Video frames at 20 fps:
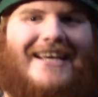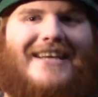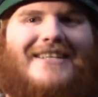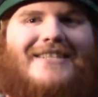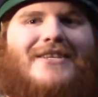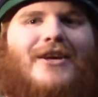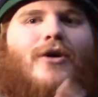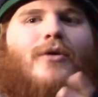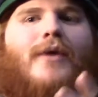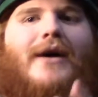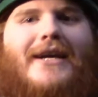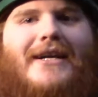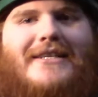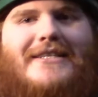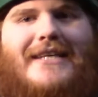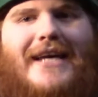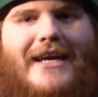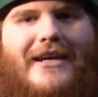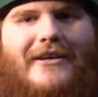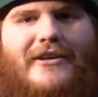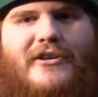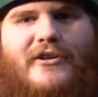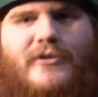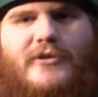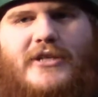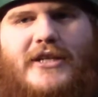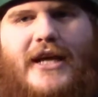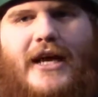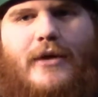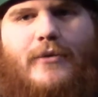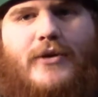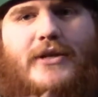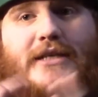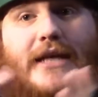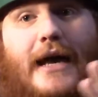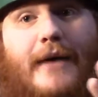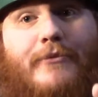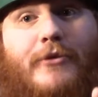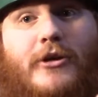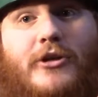So what I decided to do tonight was
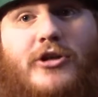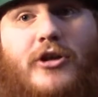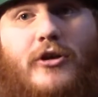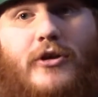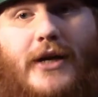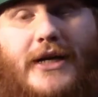I'm going to show you